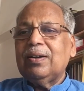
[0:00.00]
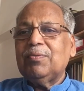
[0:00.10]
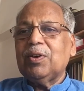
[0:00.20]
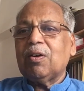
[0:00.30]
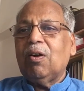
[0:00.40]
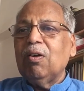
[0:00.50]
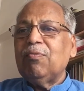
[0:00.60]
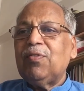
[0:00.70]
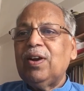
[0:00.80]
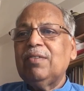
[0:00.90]

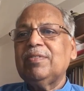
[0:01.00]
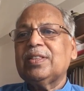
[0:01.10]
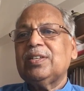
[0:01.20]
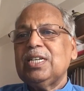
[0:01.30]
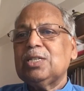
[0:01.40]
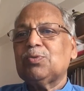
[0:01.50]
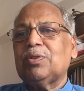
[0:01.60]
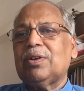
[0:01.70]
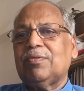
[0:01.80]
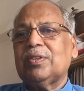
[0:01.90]
each one
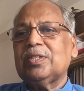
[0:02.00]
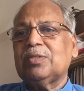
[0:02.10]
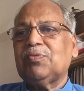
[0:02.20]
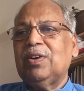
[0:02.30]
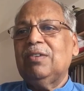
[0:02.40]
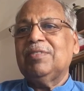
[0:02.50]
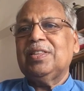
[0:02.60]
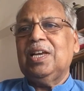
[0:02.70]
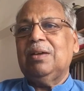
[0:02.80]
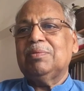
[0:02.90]
of us is filled with
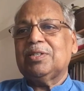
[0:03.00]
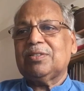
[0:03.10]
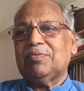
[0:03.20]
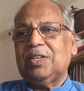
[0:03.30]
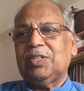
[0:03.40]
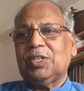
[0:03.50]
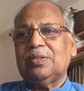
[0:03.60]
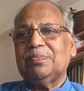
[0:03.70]
the elements of nature.